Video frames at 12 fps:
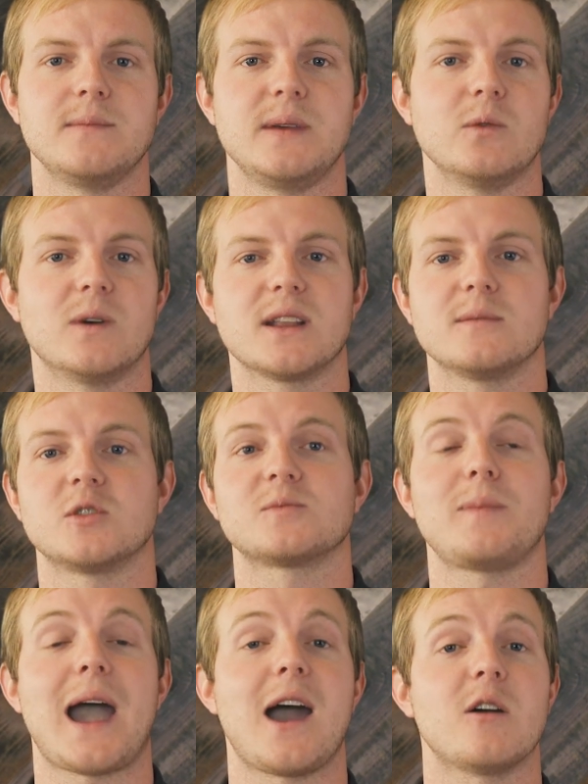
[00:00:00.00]
can be one of the
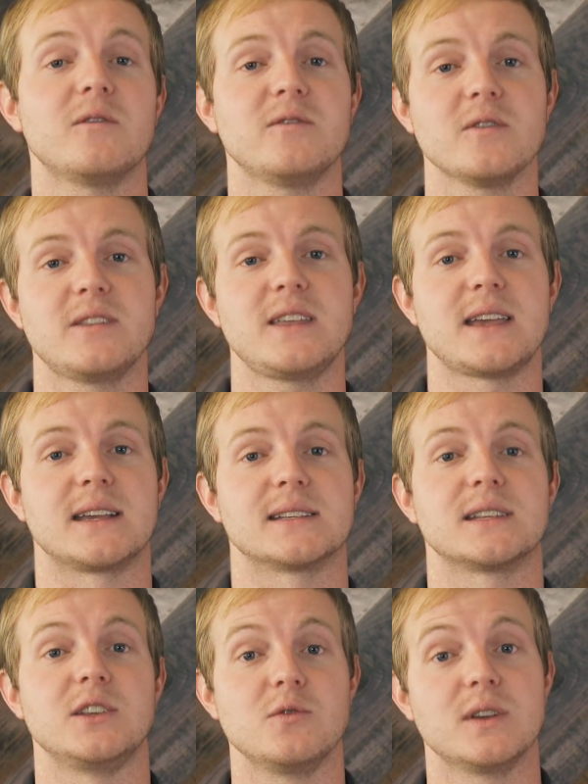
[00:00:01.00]
most powerful
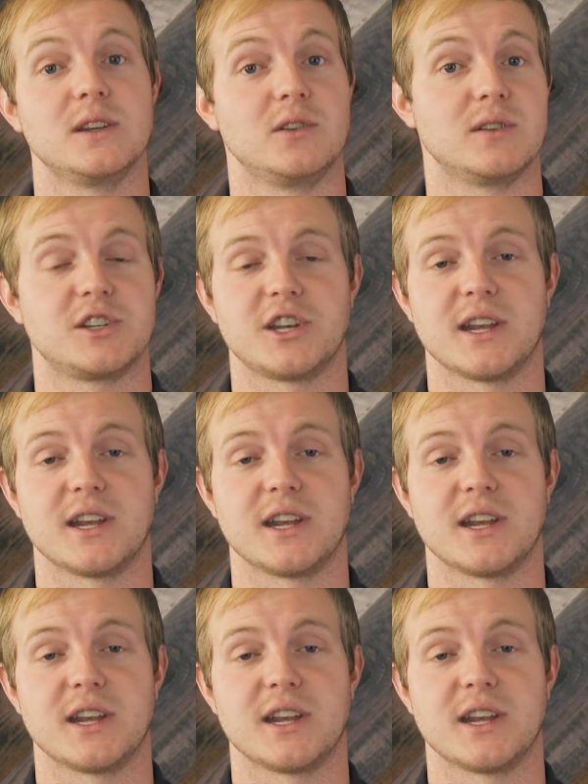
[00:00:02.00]
things you can do to